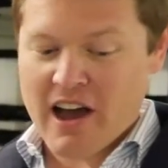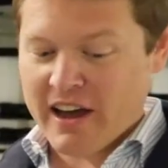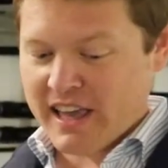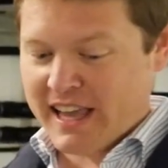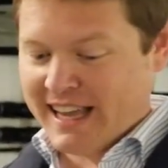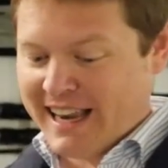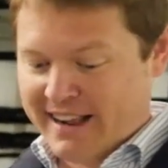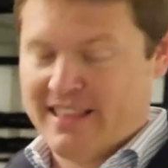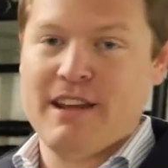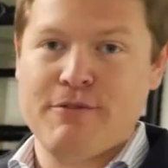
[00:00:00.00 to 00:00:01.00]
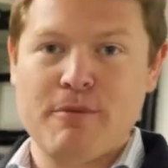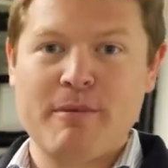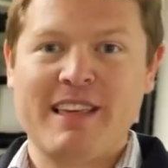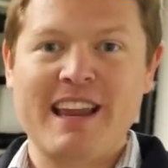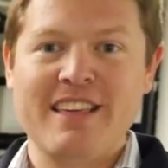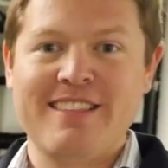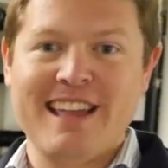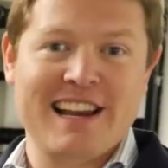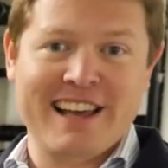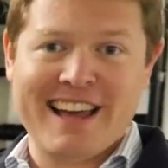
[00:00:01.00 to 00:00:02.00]
I collected it from the Mercedes
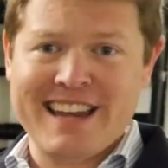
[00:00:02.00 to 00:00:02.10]
dealer and